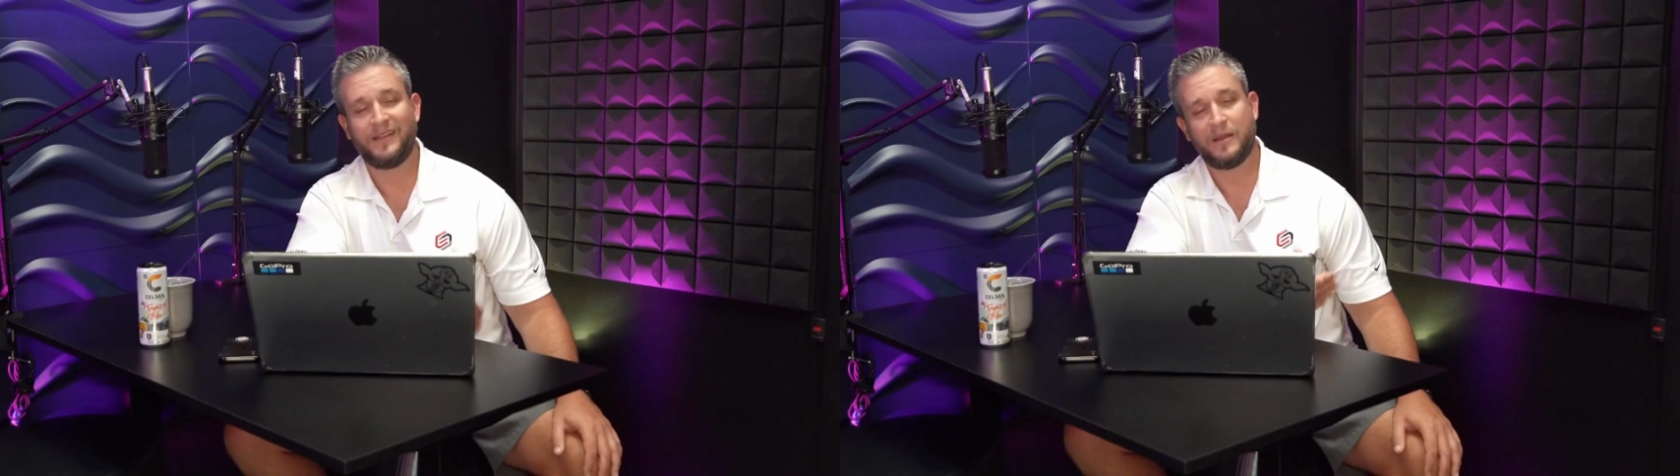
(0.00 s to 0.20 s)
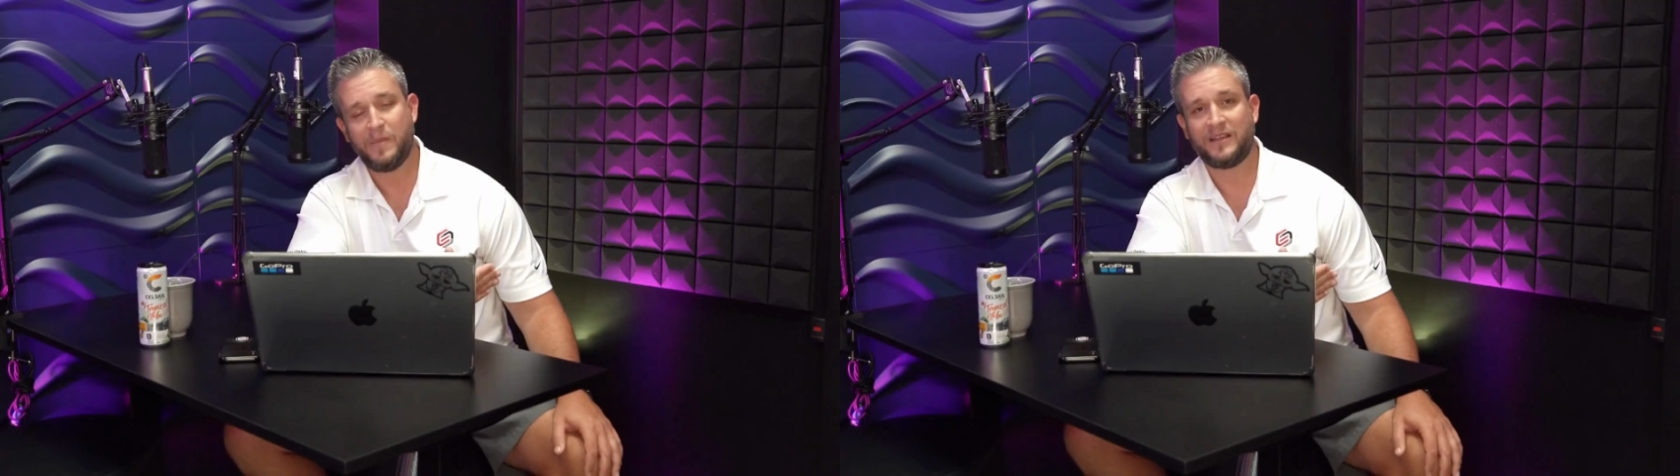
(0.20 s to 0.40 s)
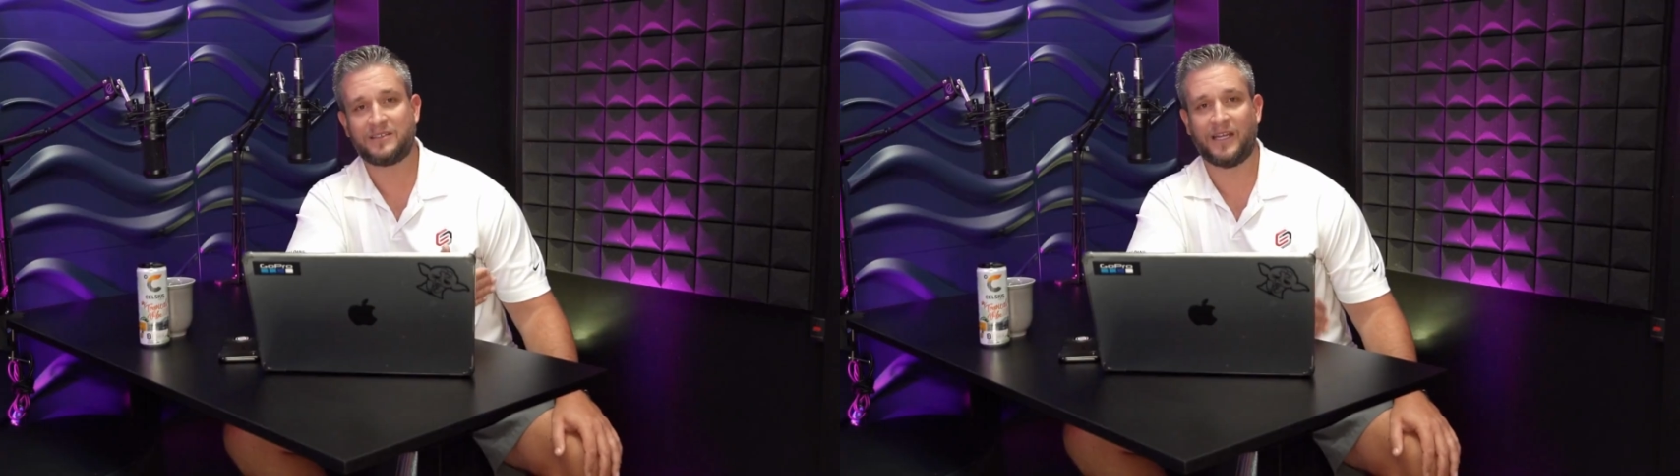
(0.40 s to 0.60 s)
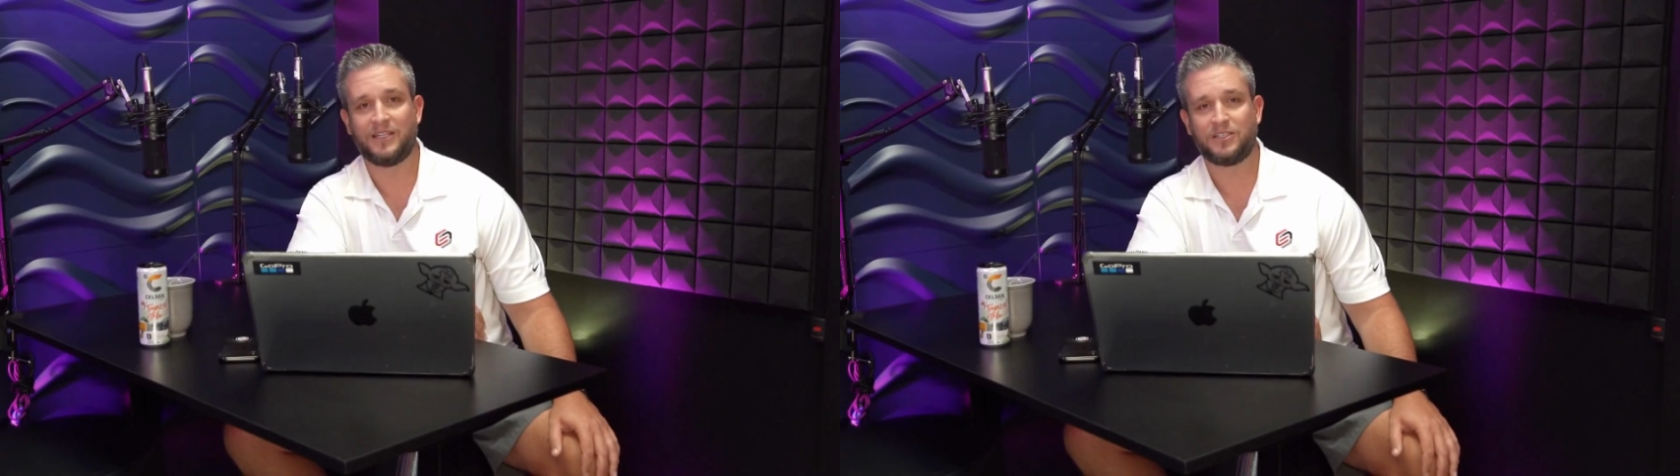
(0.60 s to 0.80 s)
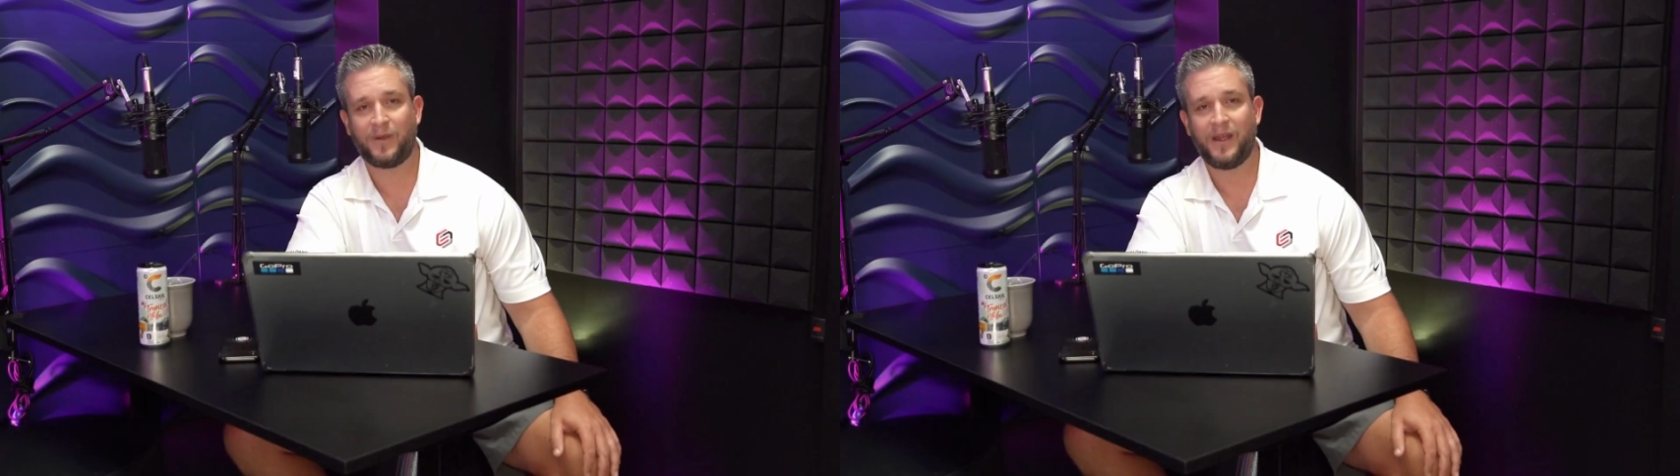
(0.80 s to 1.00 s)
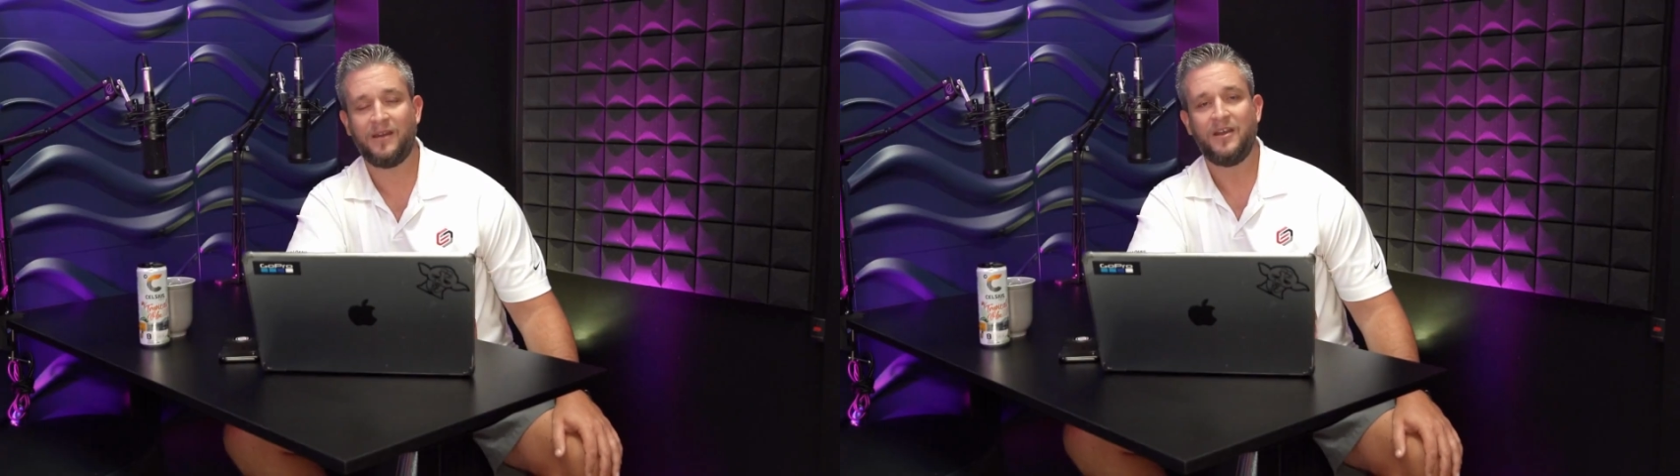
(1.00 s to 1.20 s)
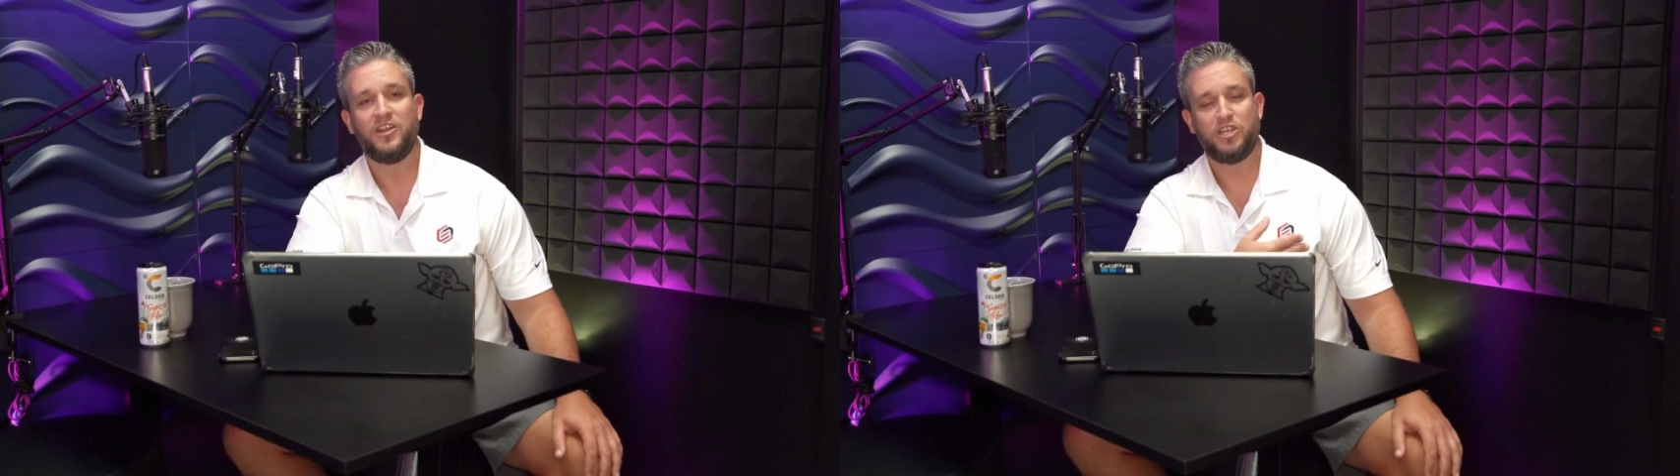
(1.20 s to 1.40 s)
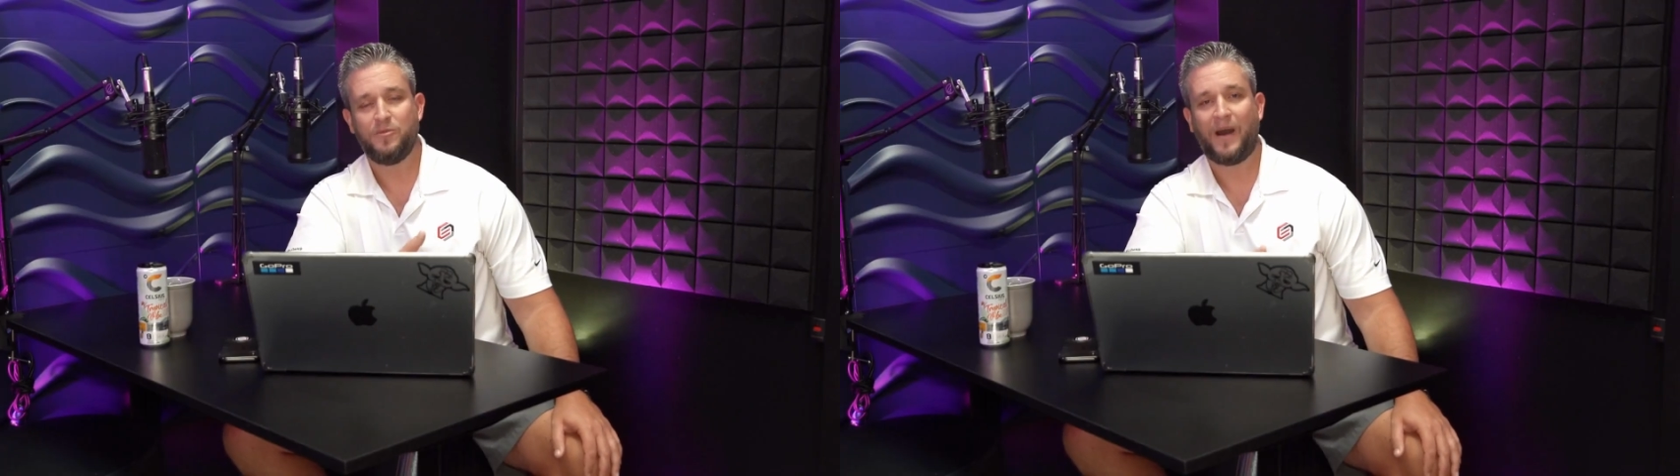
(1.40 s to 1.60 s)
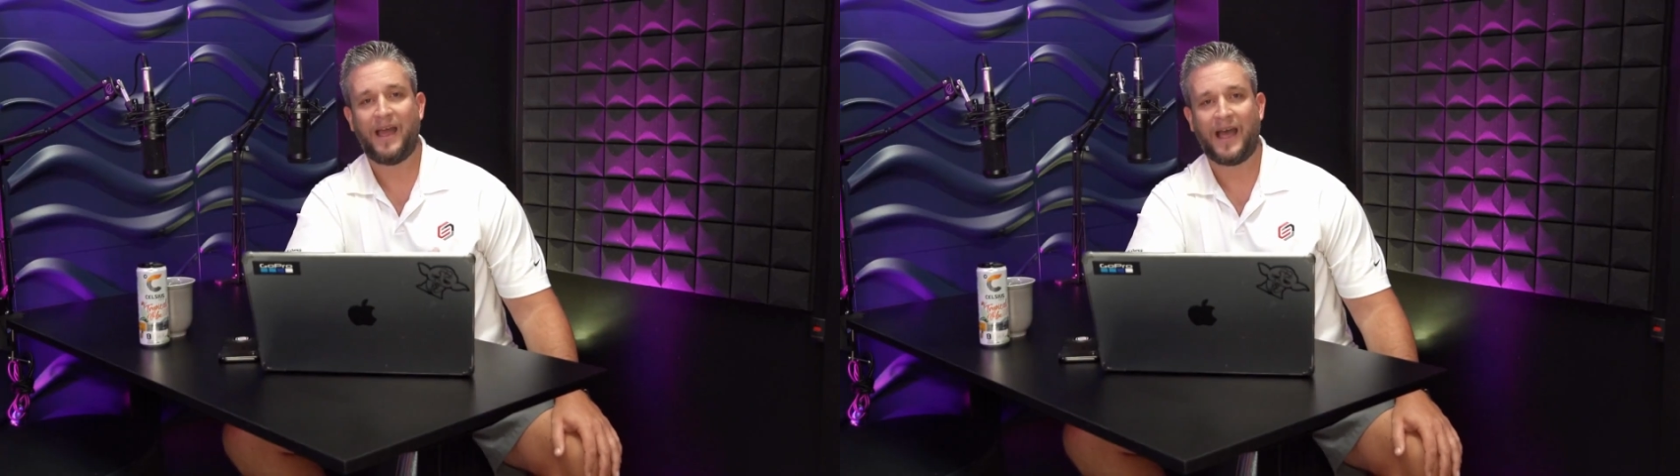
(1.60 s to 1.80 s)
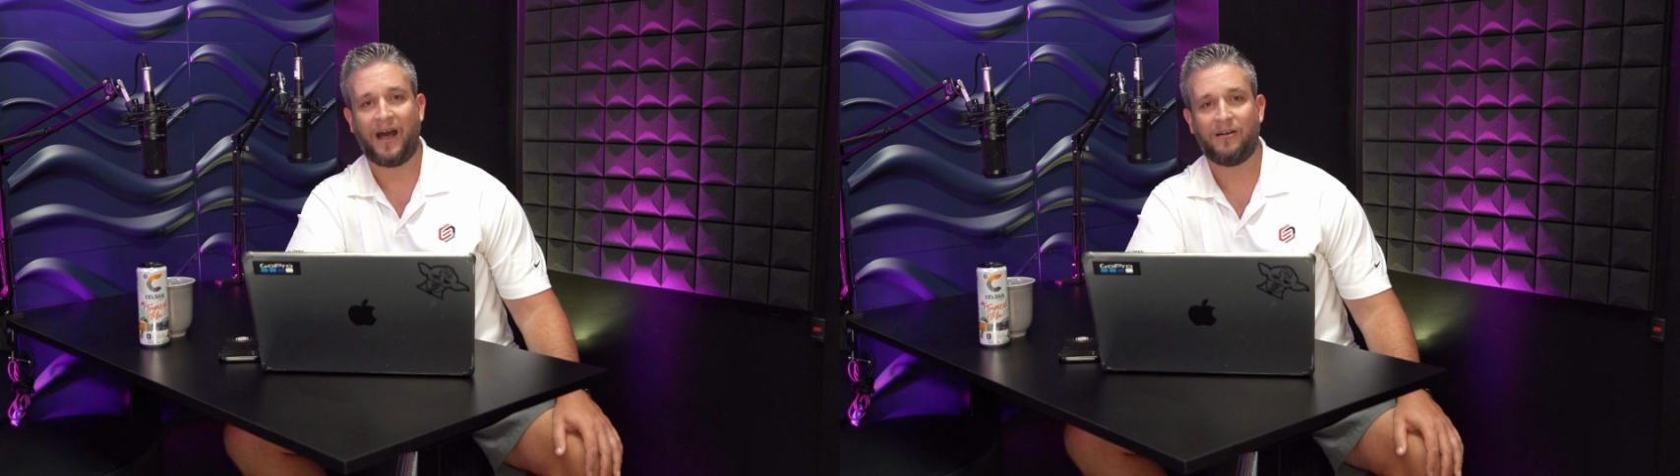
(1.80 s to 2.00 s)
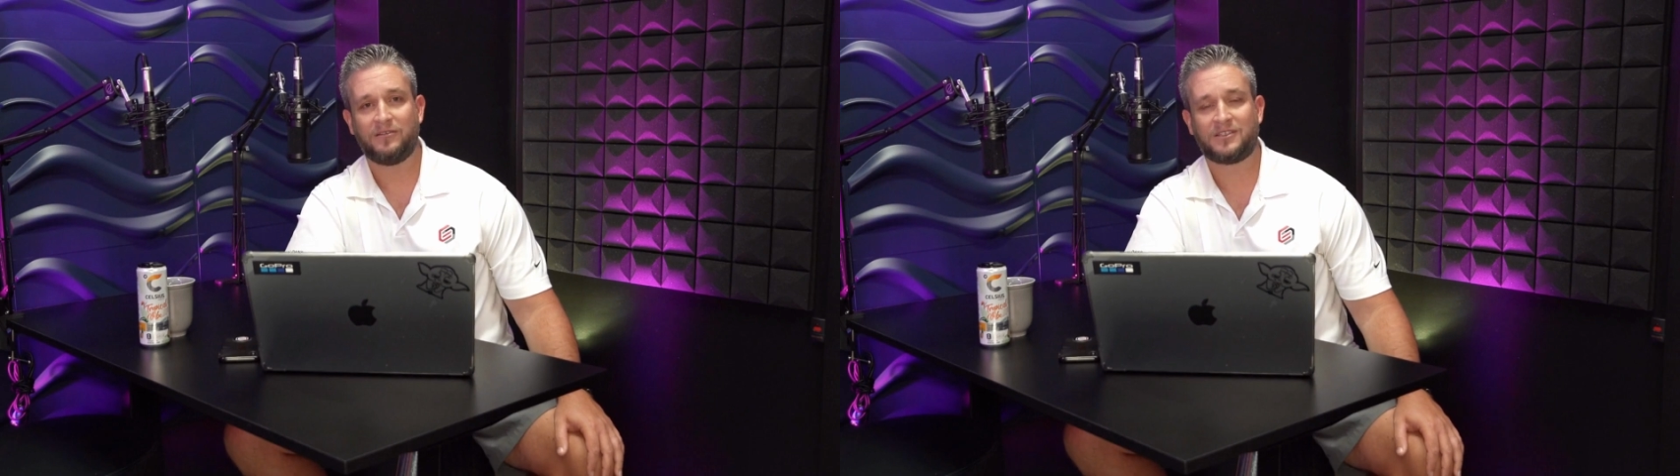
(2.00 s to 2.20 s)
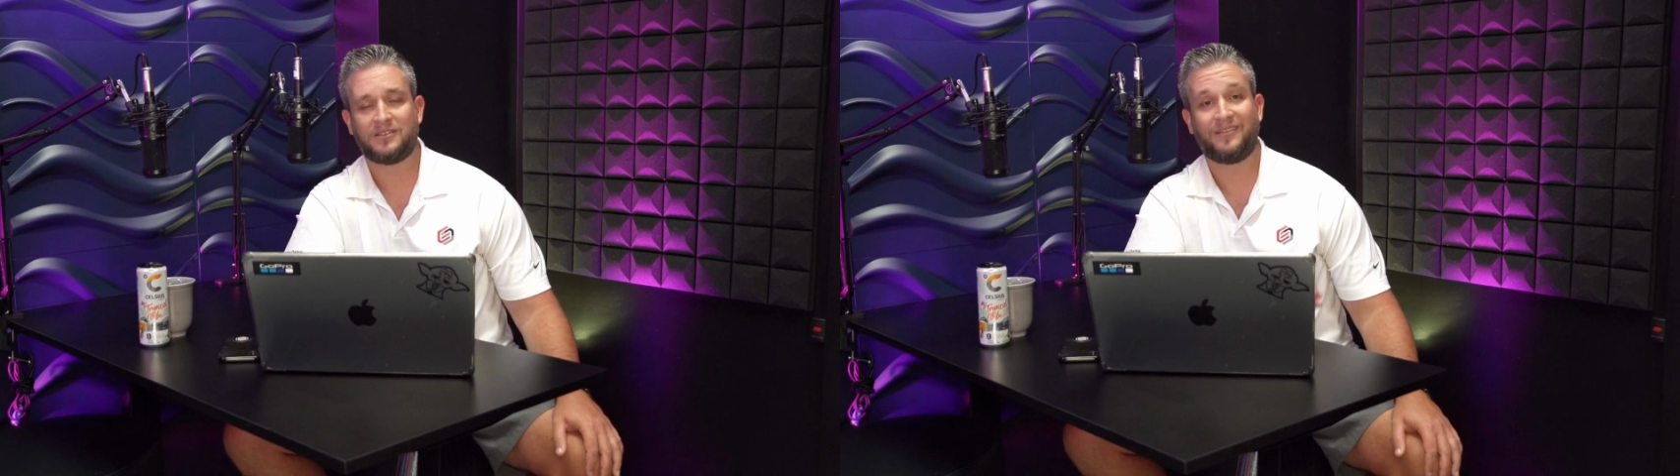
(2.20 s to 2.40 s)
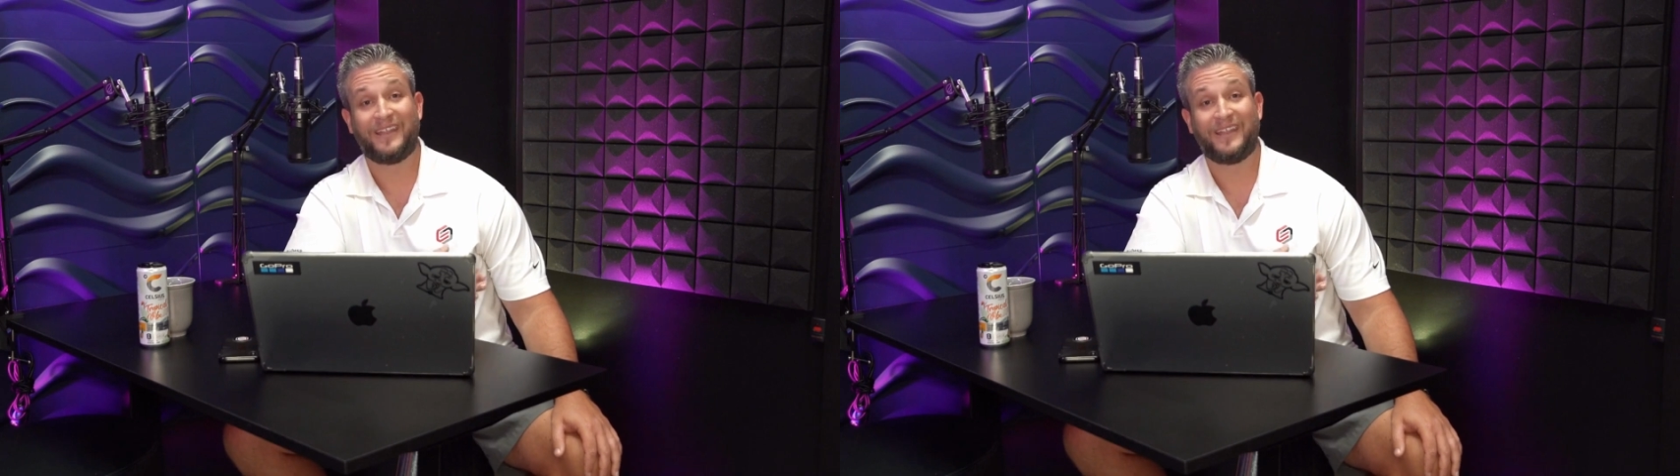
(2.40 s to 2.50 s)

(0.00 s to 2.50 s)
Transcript: And that makes sense, right? You buy a house,